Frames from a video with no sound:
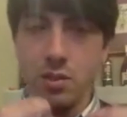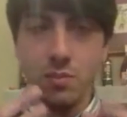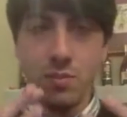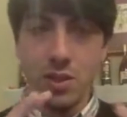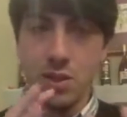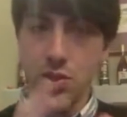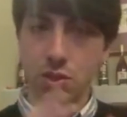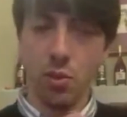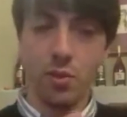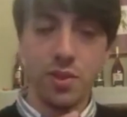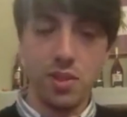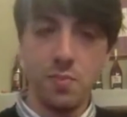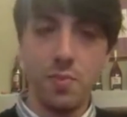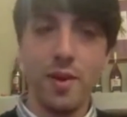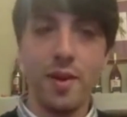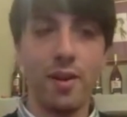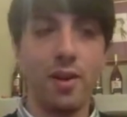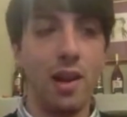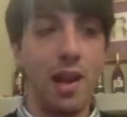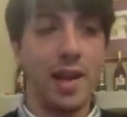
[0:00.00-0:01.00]
it's always
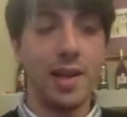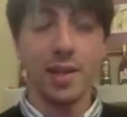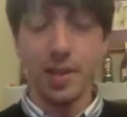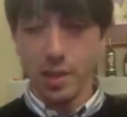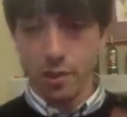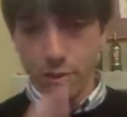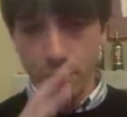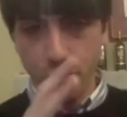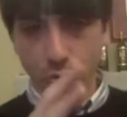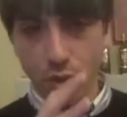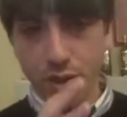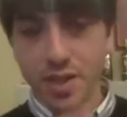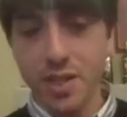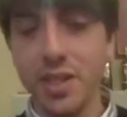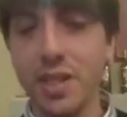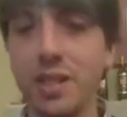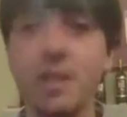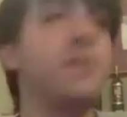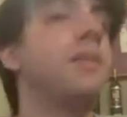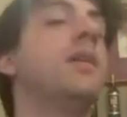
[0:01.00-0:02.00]
better like
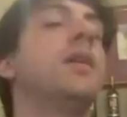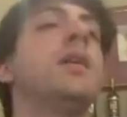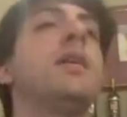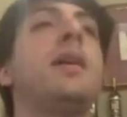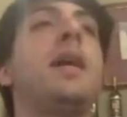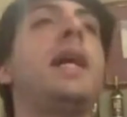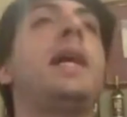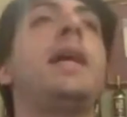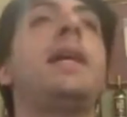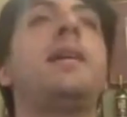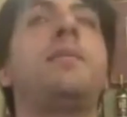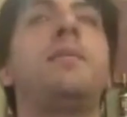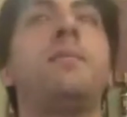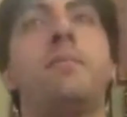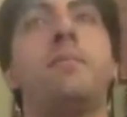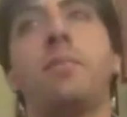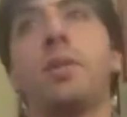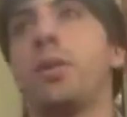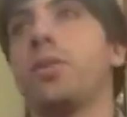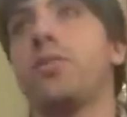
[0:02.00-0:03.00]
fourteen,
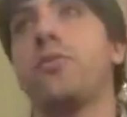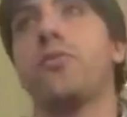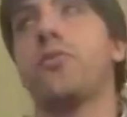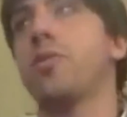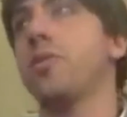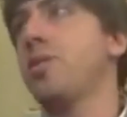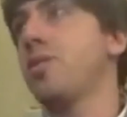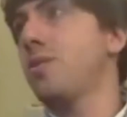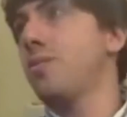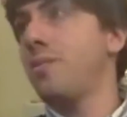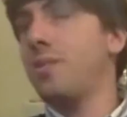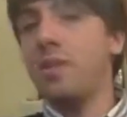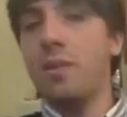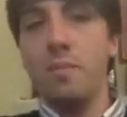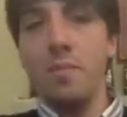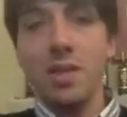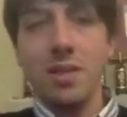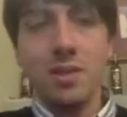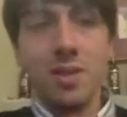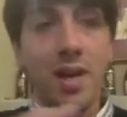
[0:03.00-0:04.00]
and because of course in the
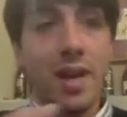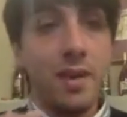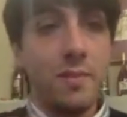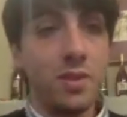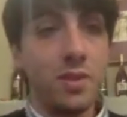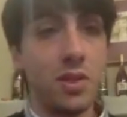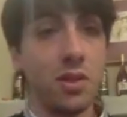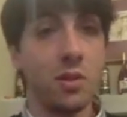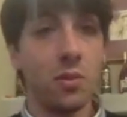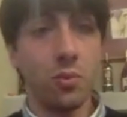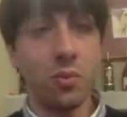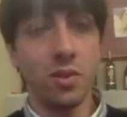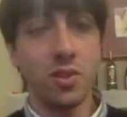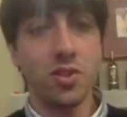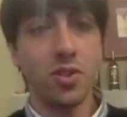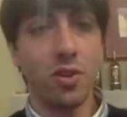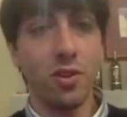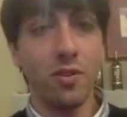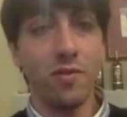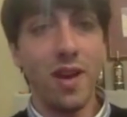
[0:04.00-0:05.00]
meantime you will
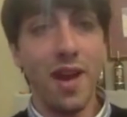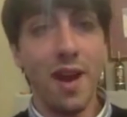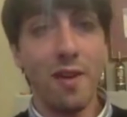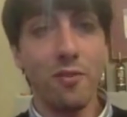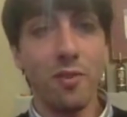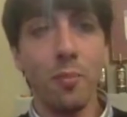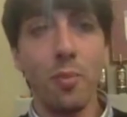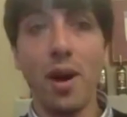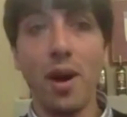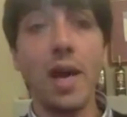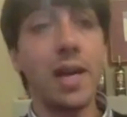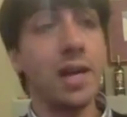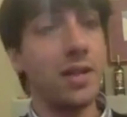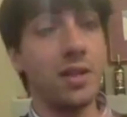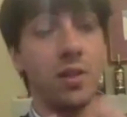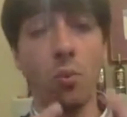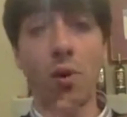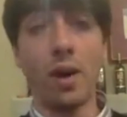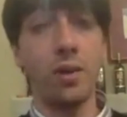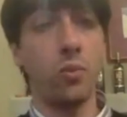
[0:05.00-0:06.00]
serve everybody,
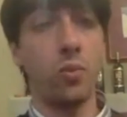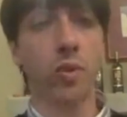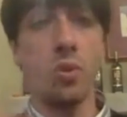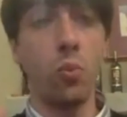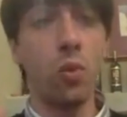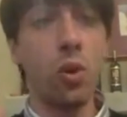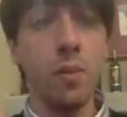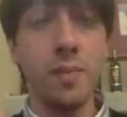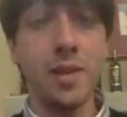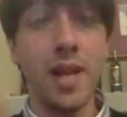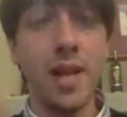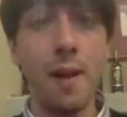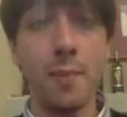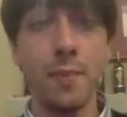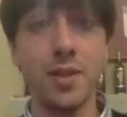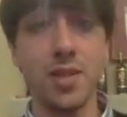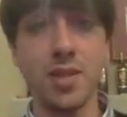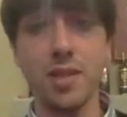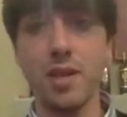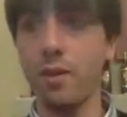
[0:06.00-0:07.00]
the wine will warm it up
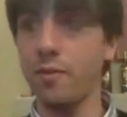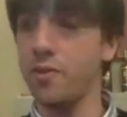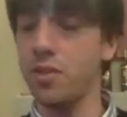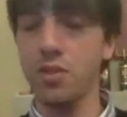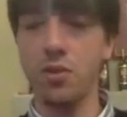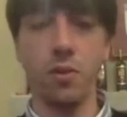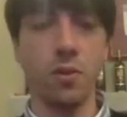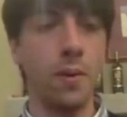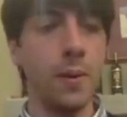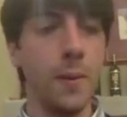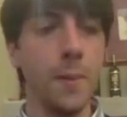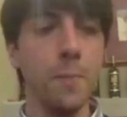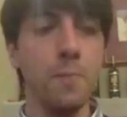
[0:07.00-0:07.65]
itself. So